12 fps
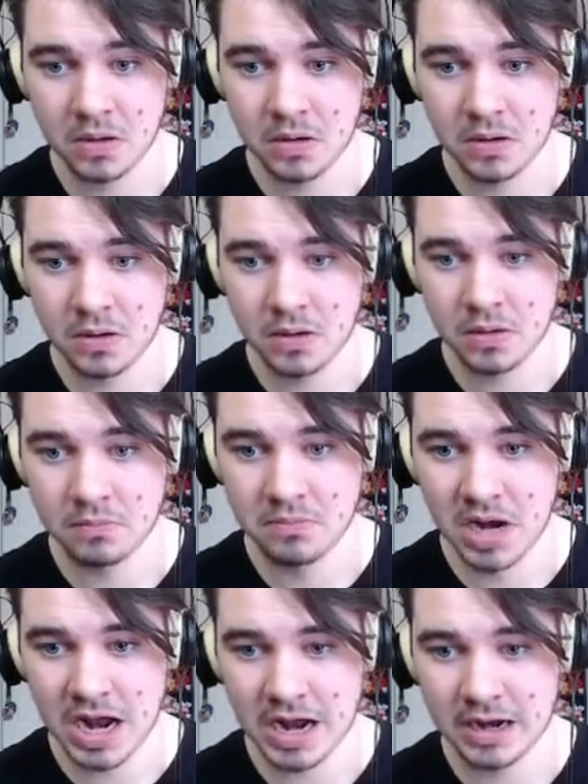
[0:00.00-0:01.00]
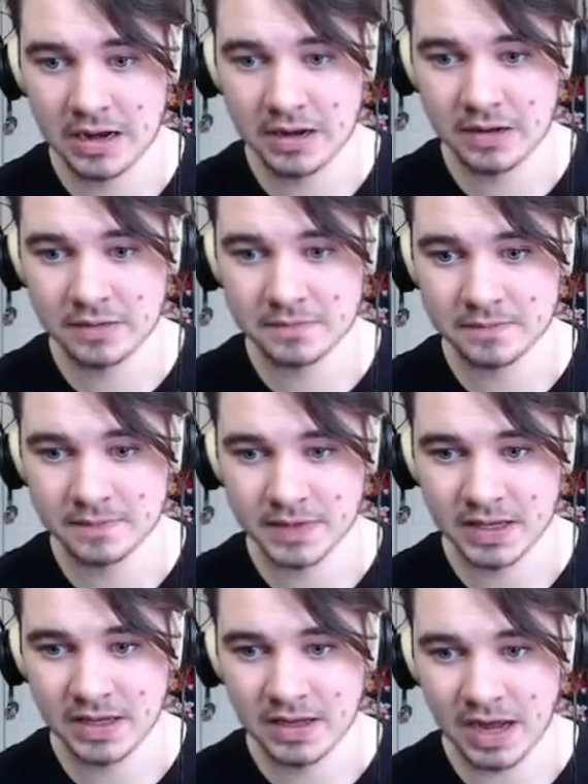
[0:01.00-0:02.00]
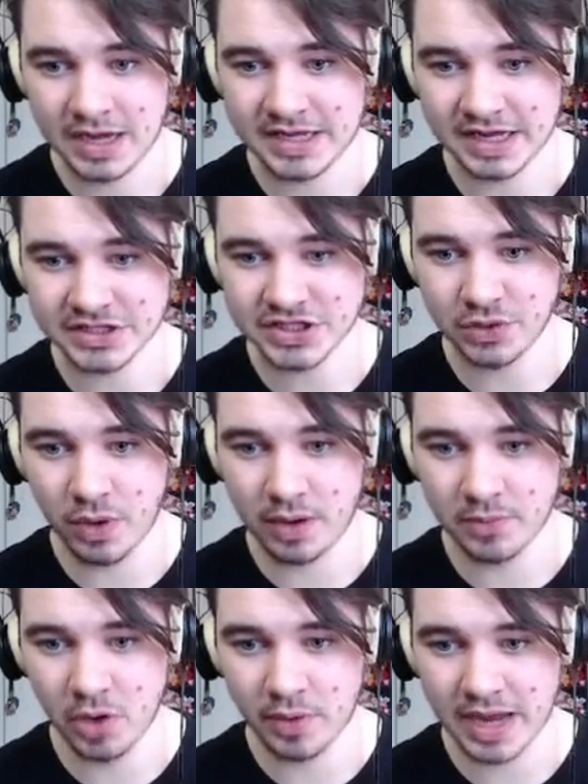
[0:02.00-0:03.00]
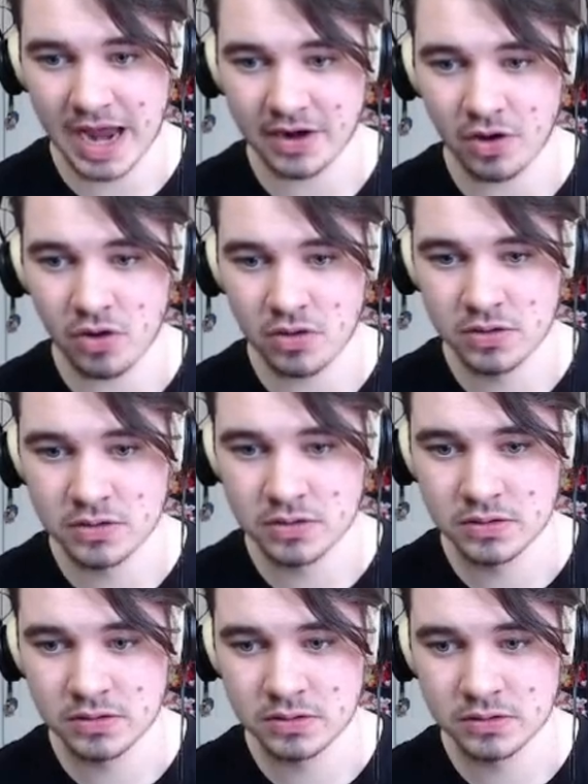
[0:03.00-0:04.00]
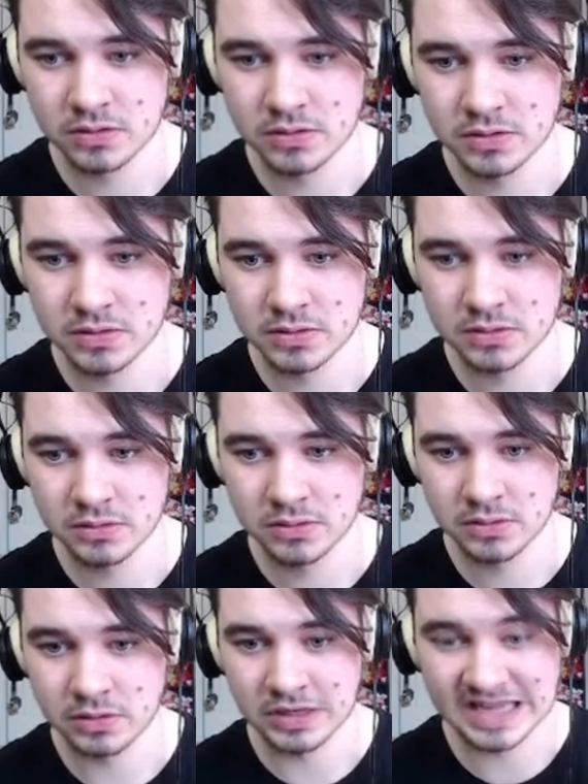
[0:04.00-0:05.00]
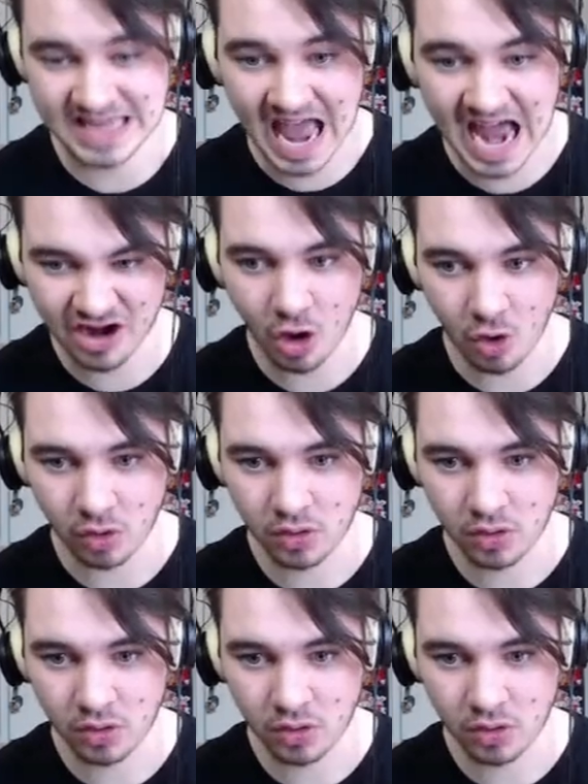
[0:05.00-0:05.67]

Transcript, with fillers: Uh, I can't see where I'm going at all. Like, at all.